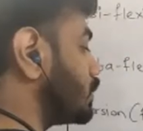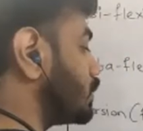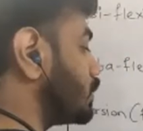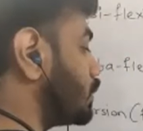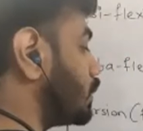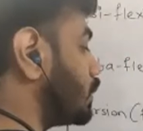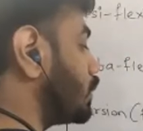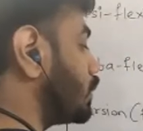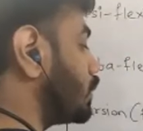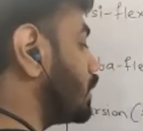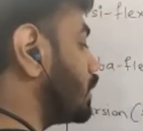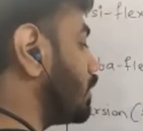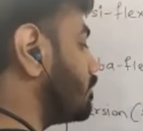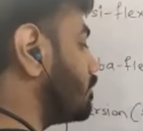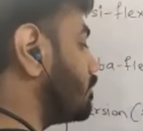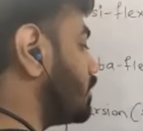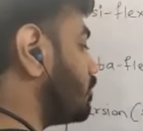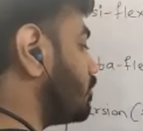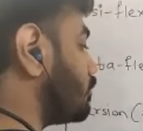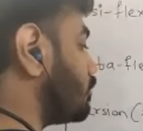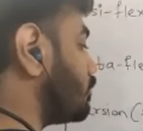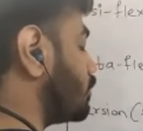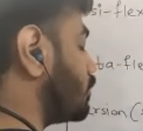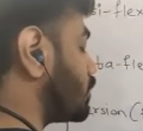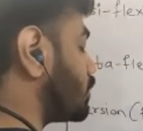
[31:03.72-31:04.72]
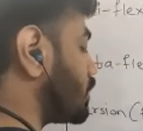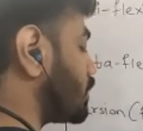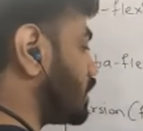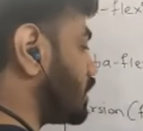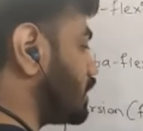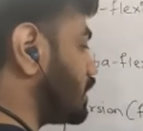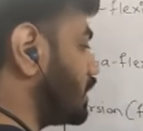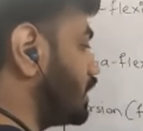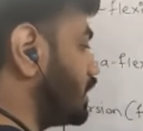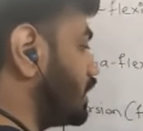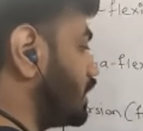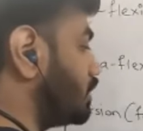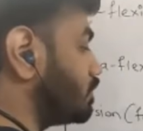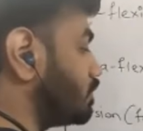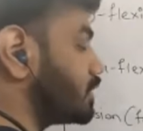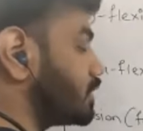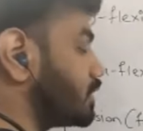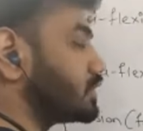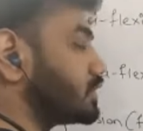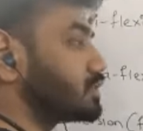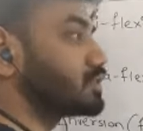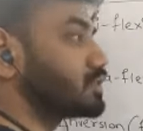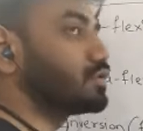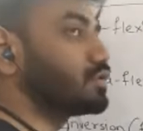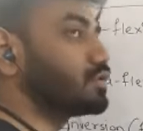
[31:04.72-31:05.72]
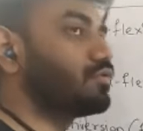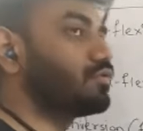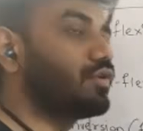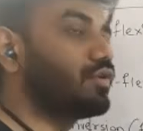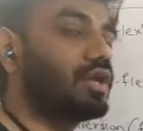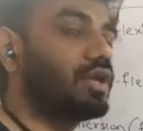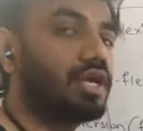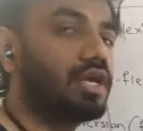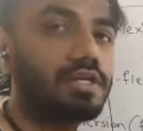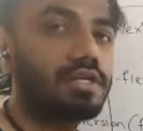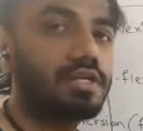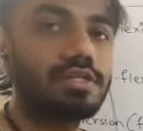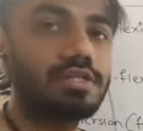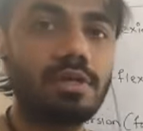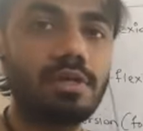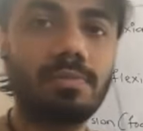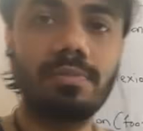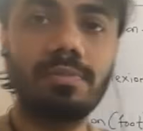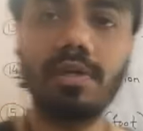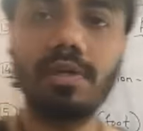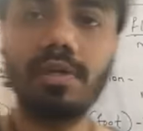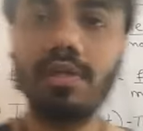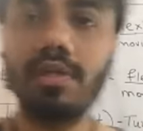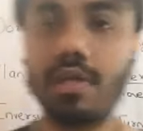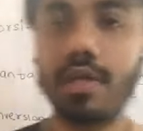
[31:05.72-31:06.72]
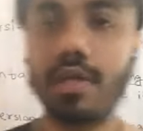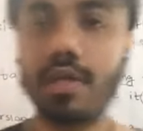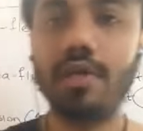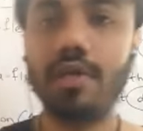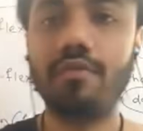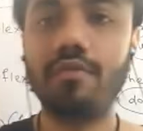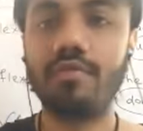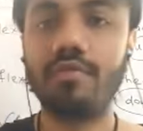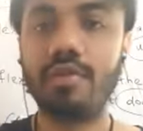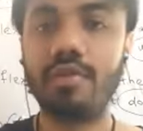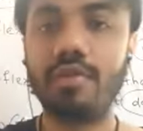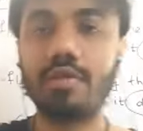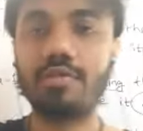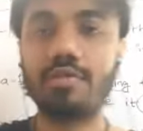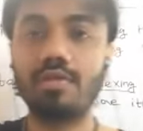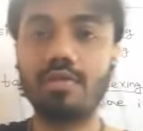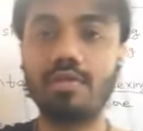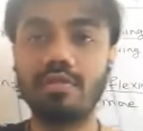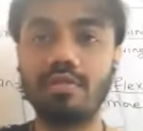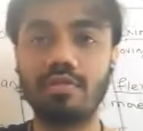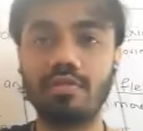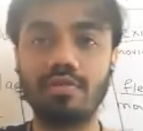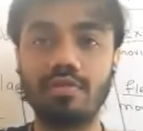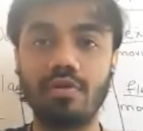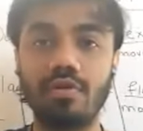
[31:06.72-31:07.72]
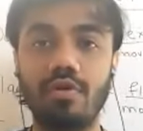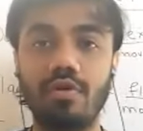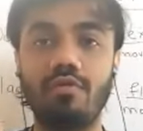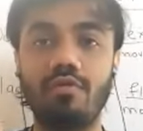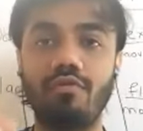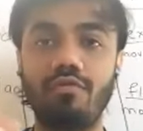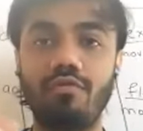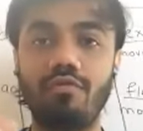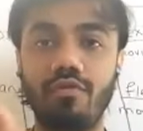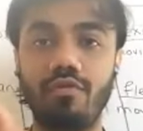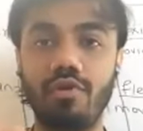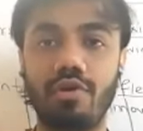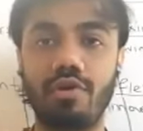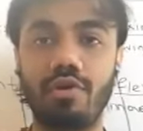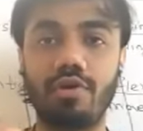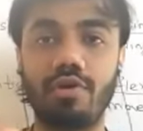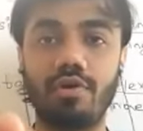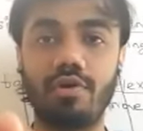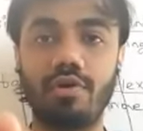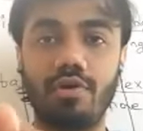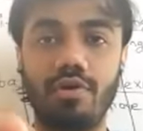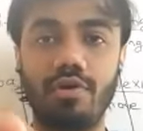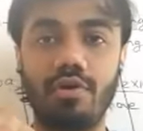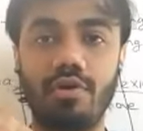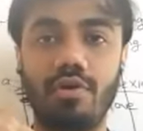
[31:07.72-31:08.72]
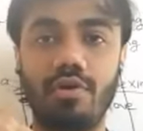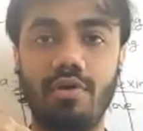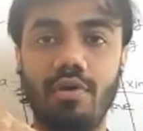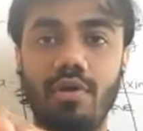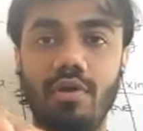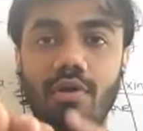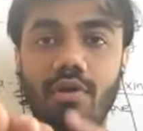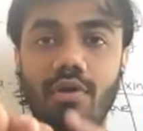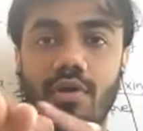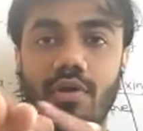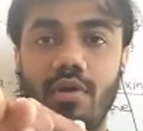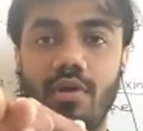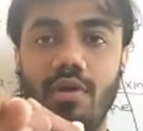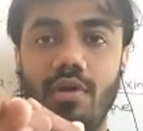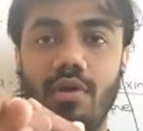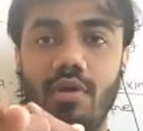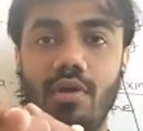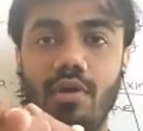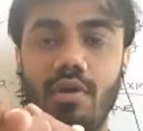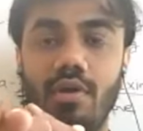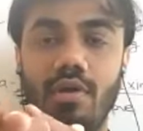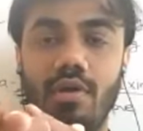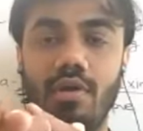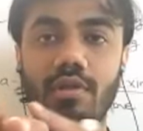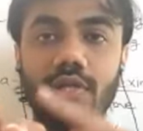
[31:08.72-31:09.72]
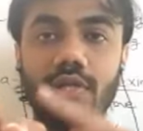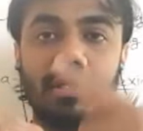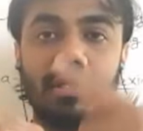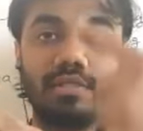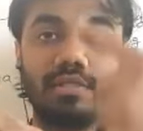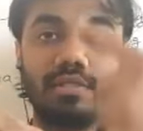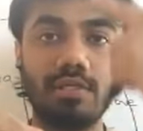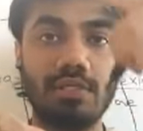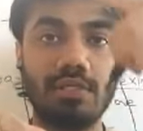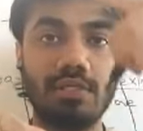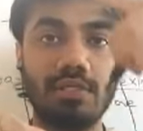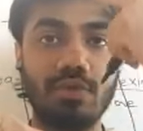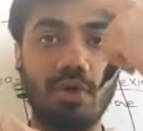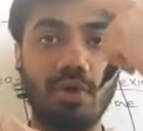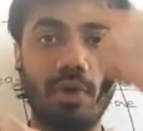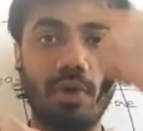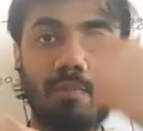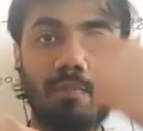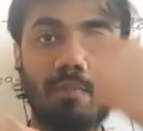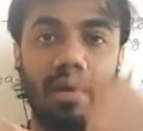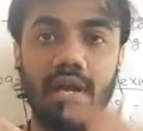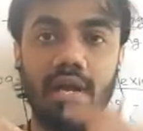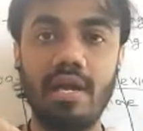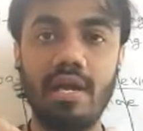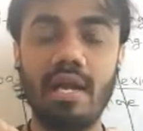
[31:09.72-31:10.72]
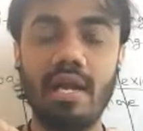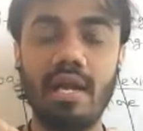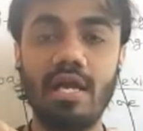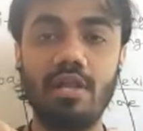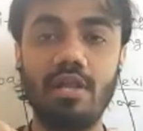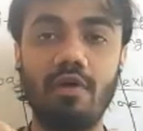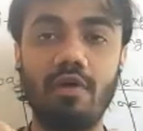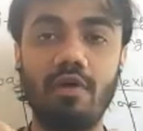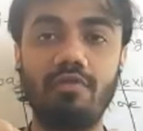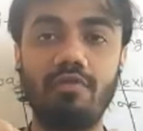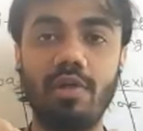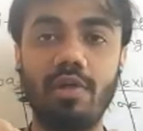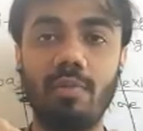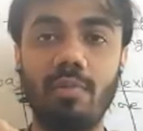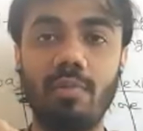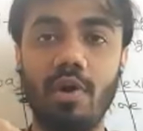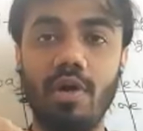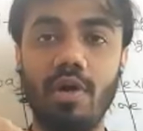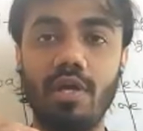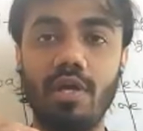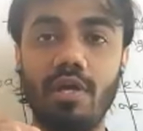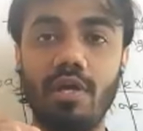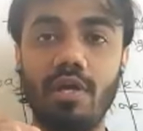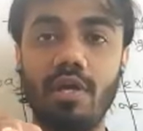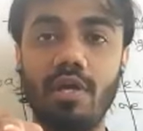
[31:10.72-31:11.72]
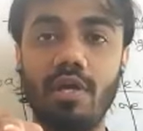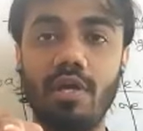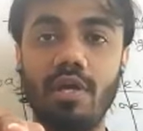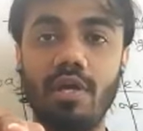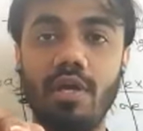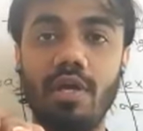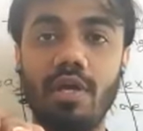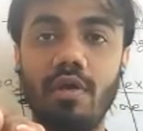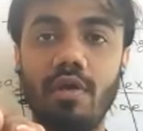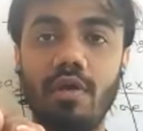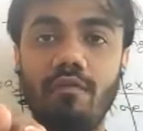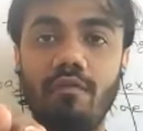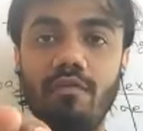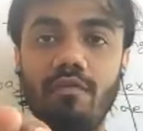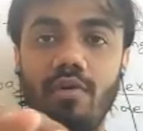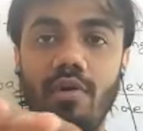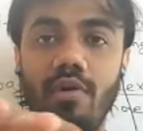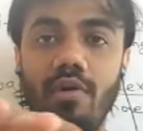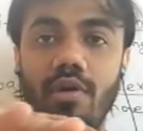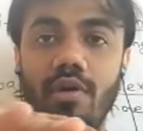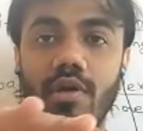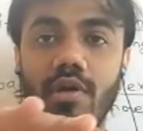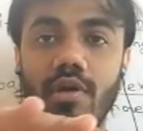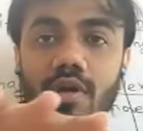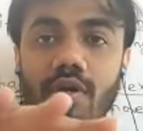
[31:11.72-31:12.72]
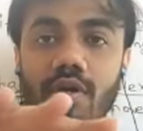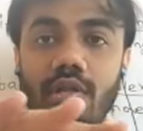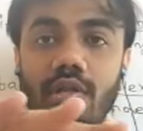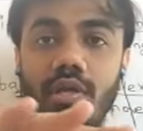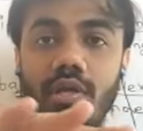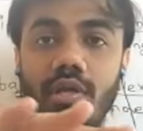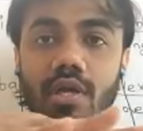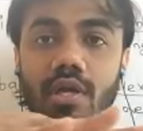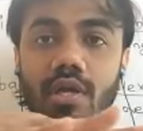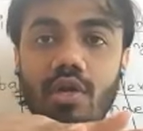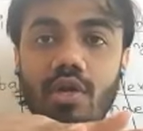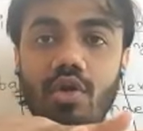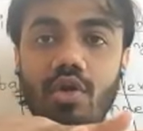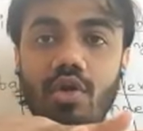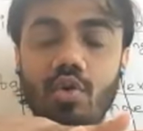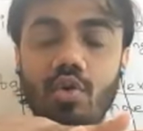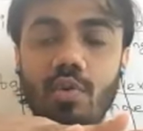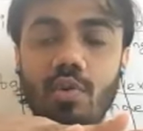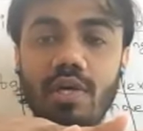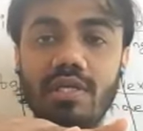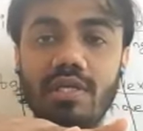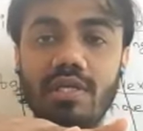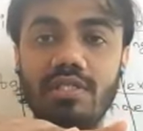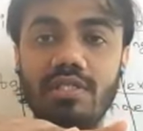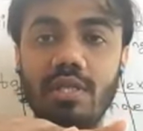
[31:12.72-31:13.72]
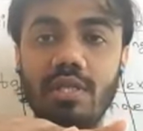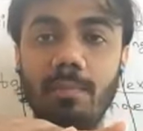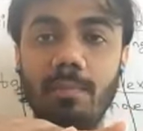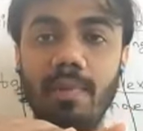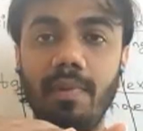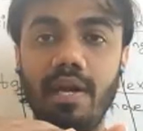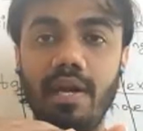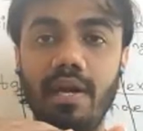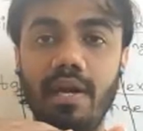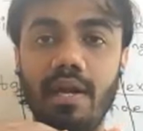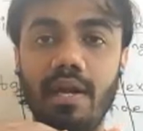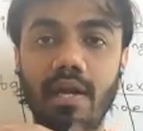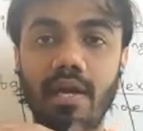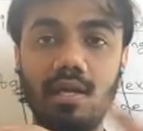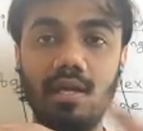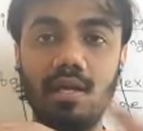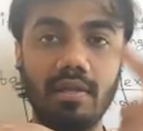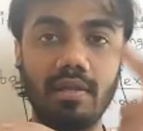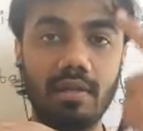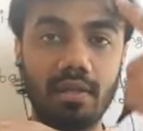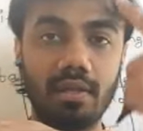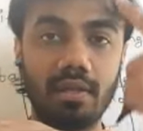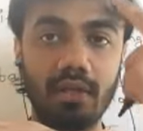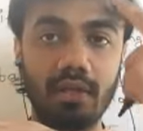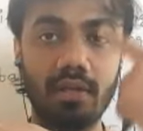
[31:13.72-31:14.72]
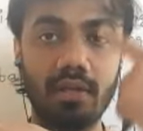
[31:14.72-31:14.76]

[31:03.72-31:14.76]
sole of the foot inward, so for example, if this is your foot, this is your midline of the body. If you turn it towards the midline,